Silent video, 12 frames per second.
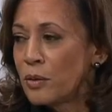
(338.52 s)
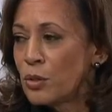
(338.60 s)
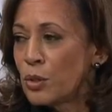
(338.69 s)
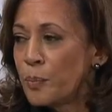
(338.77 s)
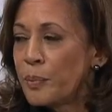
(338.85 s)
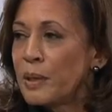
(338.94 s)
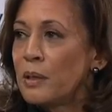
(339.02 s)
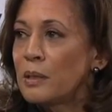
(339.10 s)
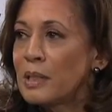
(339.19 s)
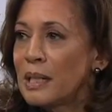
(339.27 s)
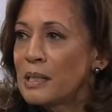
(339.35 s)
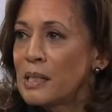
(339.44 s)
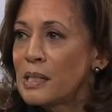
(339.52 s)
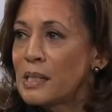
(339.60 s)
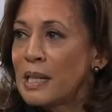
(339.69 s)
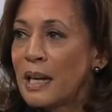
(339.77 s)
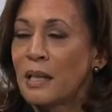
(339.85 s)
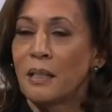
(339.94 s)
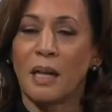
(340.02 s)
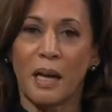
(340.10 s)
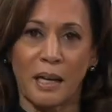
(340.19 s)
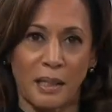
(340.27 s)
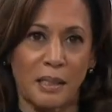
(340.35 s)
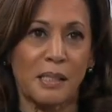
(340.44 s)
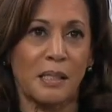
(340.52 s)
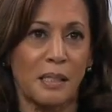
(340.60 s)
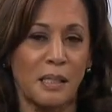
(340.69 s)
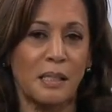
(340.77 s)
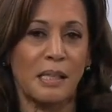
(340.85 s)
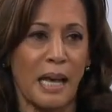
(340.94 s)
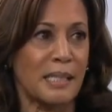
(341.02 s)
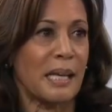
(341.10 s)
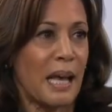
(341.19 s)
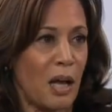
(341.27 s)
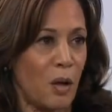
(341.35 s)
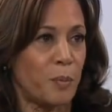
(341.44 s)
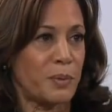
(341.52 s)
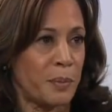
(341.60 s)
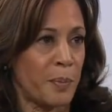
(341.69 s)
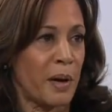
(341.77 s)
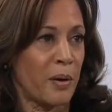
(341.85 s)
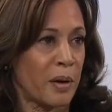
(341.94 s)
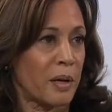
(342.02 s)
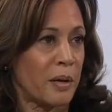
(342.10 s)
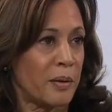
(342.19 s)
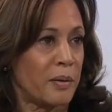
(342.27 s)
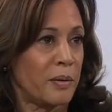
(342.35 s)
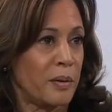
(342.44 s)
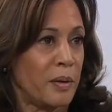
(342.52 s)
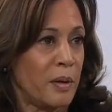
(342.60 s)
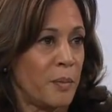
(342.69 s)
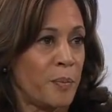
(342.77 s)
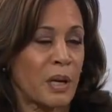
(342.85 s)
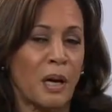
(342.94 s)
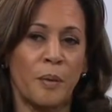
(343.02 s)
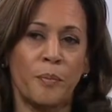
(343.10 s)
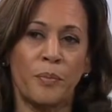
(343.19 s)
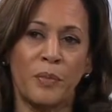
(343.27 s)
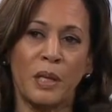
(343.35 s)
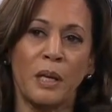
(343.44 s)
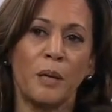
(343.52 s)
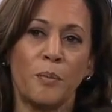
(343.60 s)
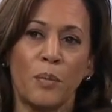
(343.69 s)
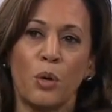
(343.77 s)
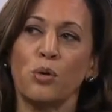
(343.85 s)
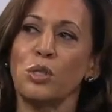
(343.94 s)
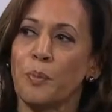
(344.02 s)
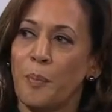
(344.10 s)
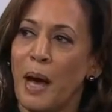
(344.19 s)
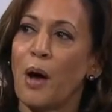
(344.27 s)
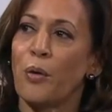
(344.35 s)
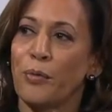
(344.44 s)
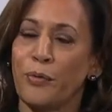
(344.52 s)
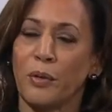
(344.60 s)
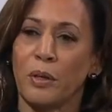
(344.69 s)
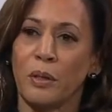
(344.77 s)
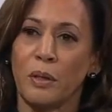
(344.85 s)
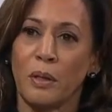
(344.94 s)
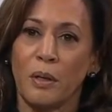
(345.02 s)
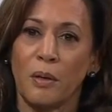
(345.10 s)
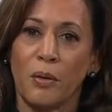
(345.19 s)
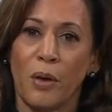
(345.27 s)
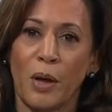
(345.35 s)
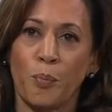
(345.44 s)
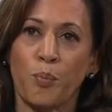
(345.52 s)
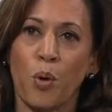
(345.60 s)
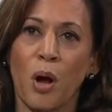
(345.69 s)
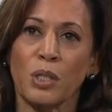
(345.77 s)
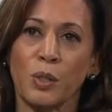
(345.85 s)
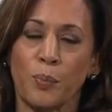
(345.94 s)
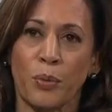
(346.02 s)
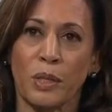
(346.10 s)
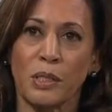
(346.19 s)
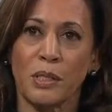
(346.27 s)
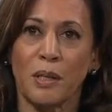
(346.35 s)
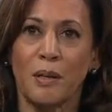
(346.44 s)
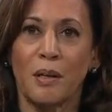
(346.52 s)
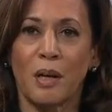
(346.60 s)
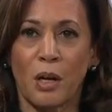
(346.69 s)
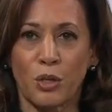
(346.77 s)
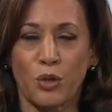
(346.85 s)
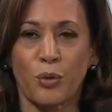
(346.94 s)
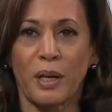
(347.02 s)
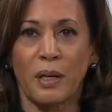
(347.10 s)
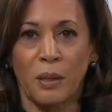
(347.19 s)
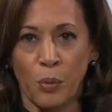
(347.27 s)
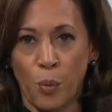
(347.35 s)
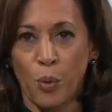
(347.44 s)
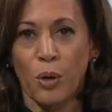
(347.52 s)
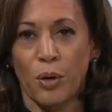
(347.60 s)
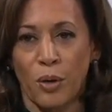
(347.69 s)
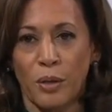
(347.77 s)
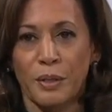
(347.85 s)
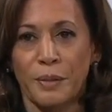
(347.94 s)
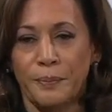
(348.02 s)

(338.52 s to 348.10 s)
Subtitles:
to build and sustain alliances has helped America become the most powerful and prosperous country in the world.